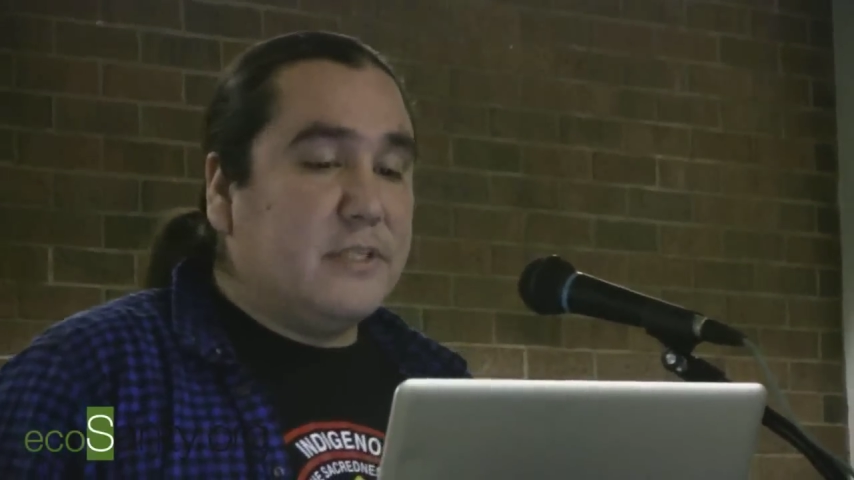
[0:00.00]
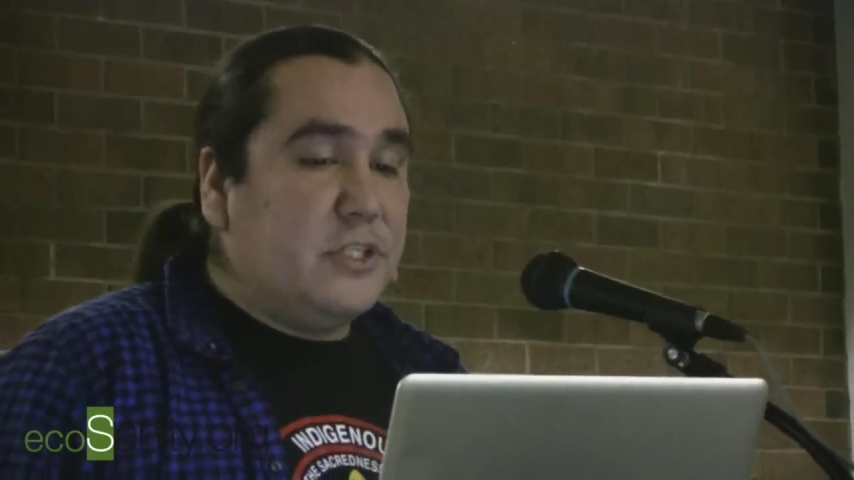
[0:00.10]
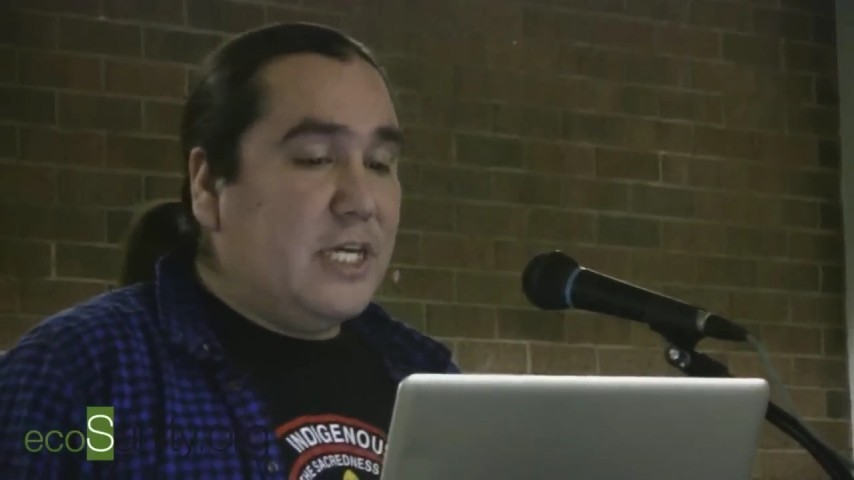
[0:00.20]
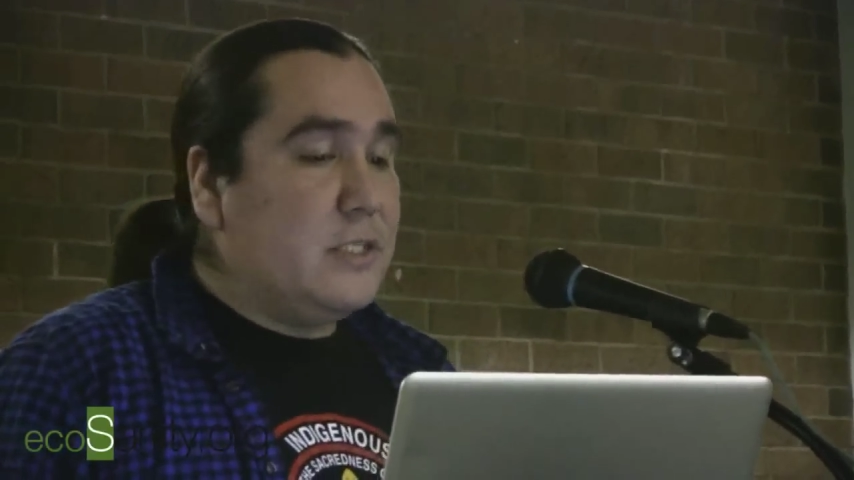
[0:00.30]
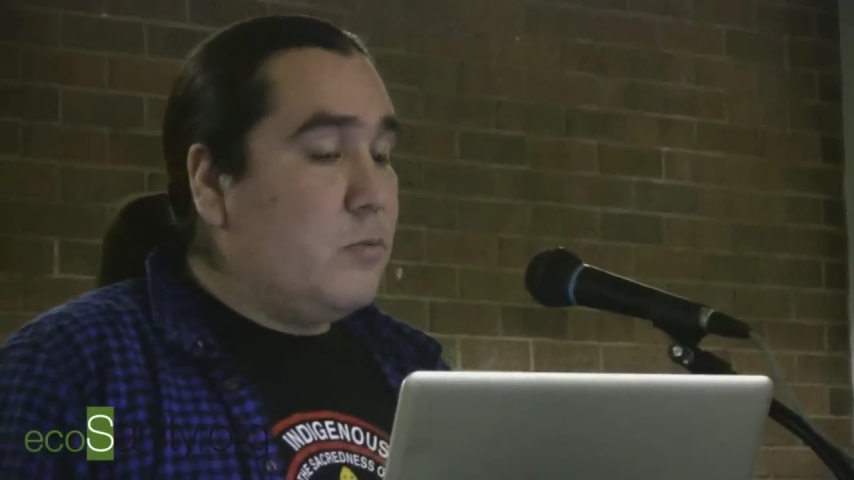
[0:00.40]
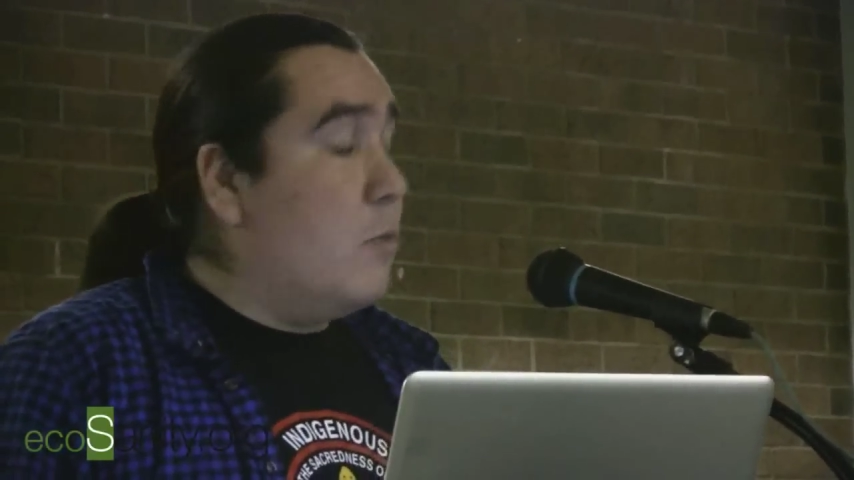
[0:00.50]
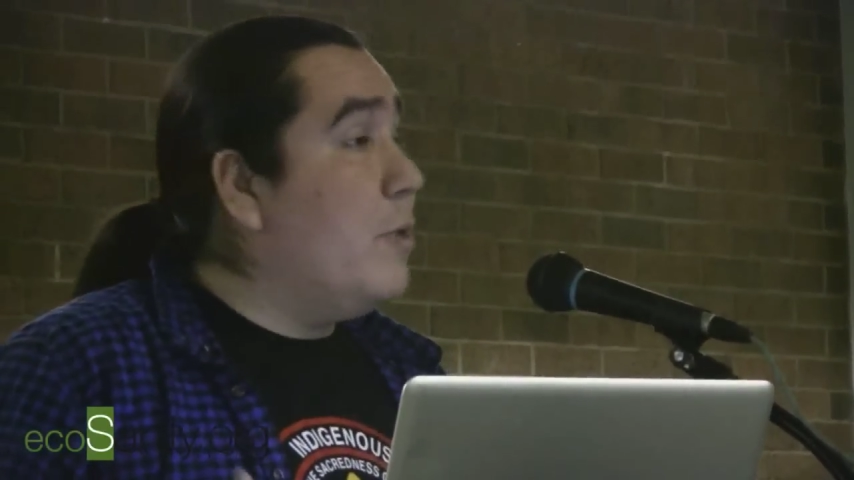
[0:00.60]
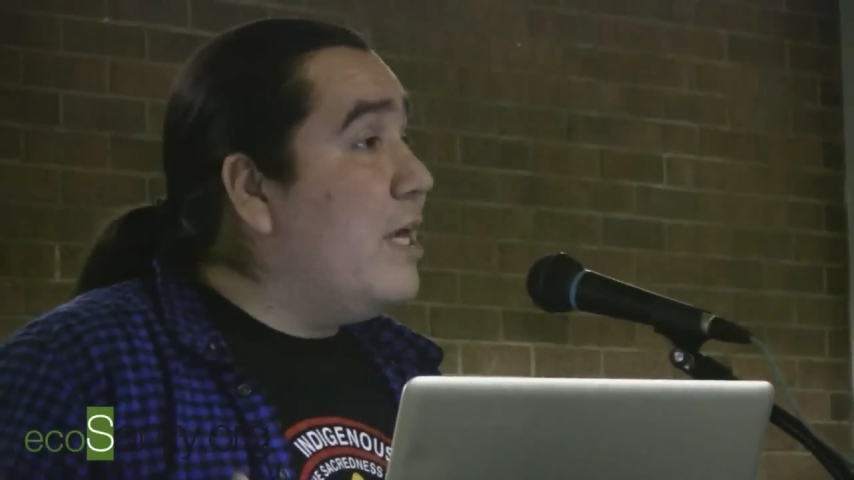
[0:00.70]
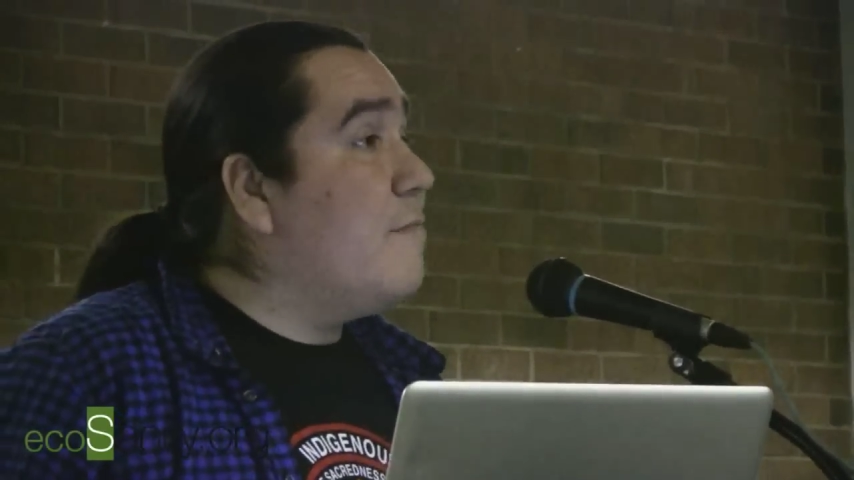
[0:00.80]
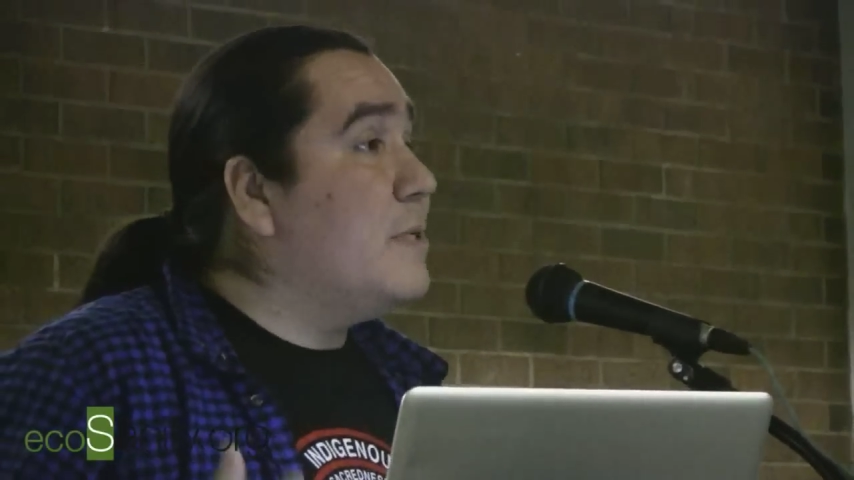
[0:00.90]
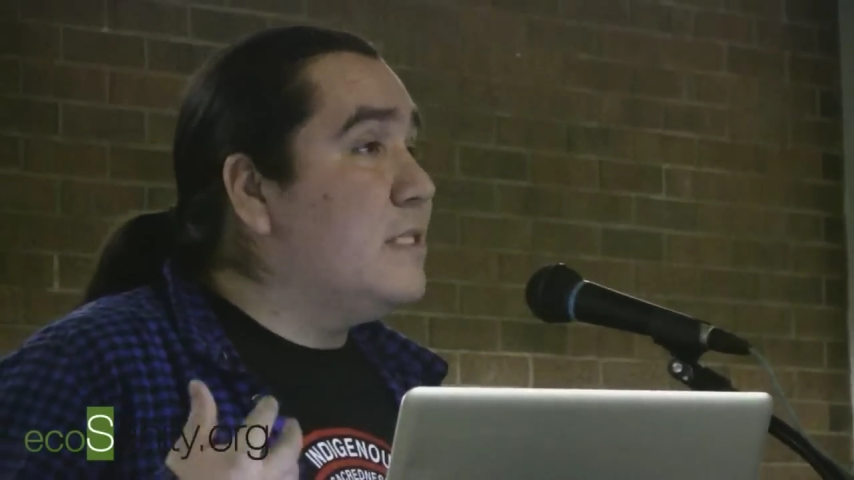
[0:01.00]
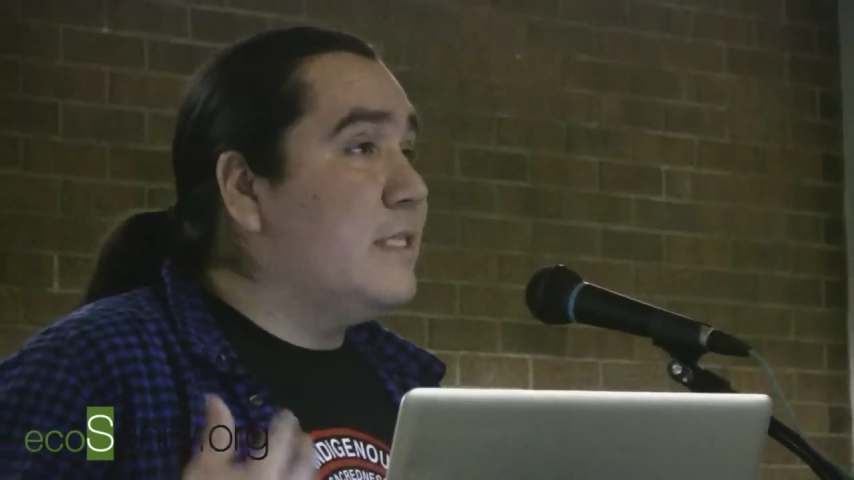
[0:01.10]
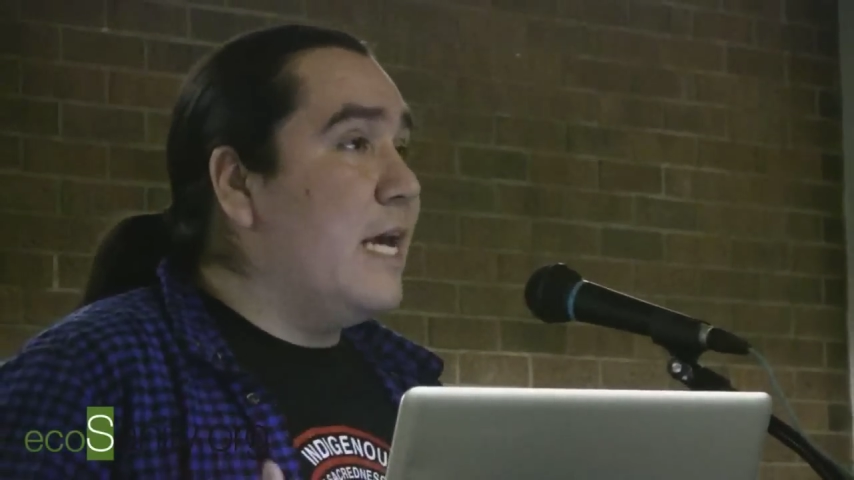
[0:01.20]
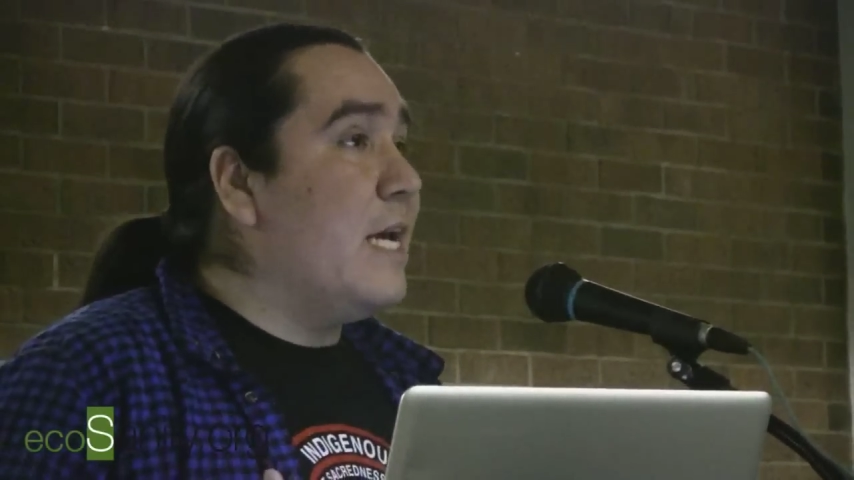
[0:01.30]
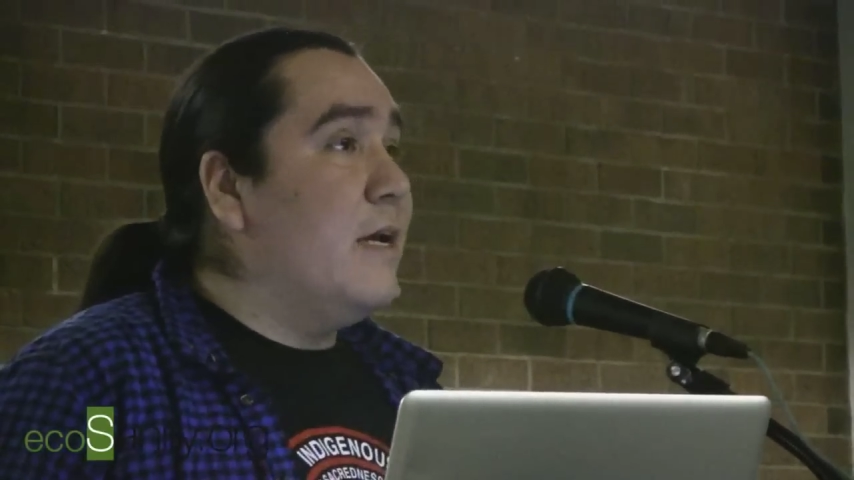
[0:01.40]
suggests what we have been
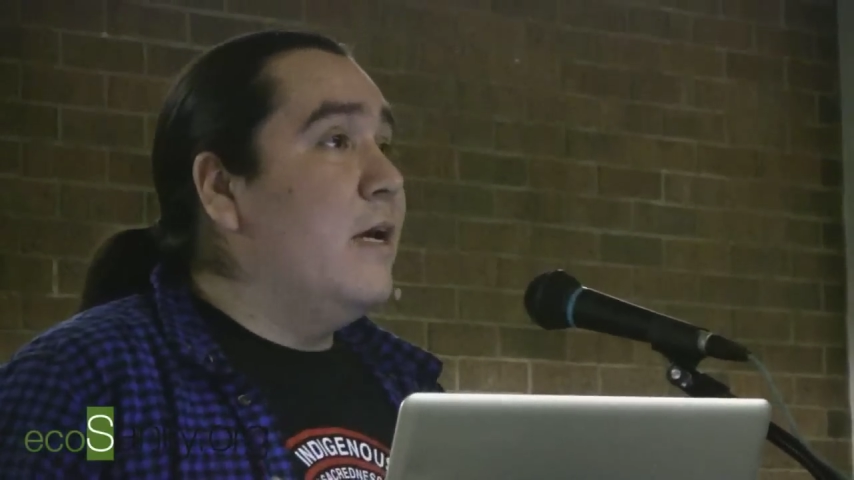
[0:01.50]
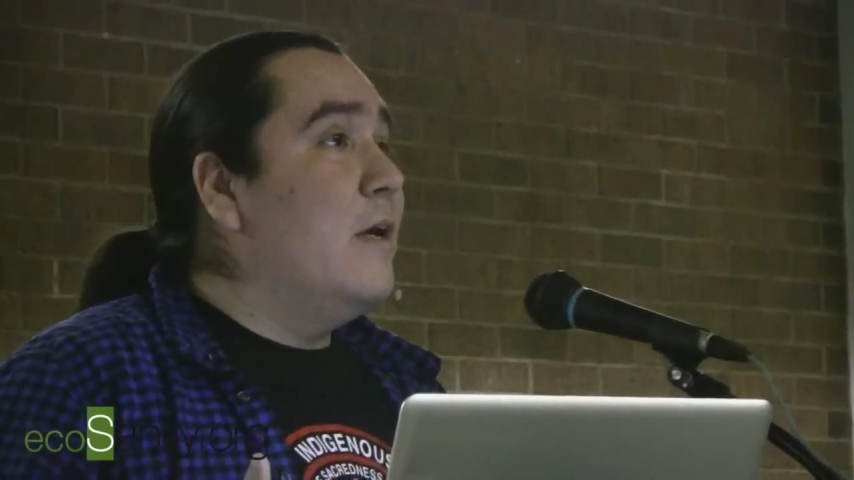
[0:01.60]
saying